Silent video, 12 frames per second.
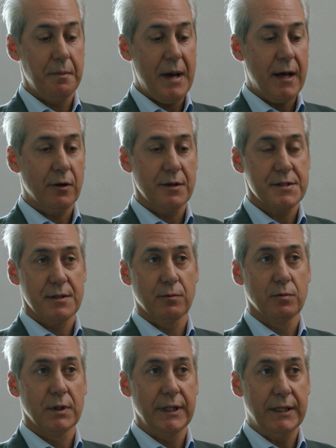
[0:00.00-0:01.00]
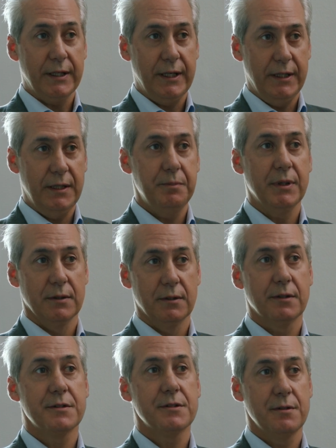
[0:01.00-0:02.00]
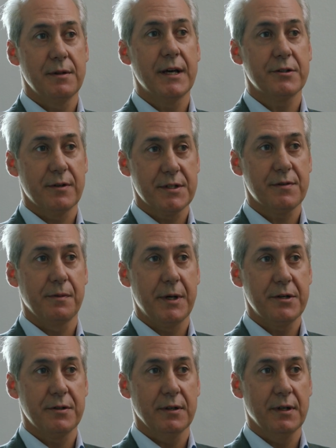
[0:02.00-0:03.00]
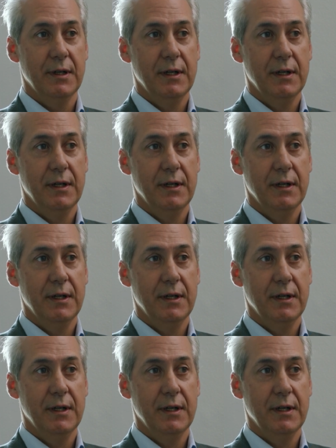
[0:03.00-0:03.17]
Matter is a really key pillar to that transformation.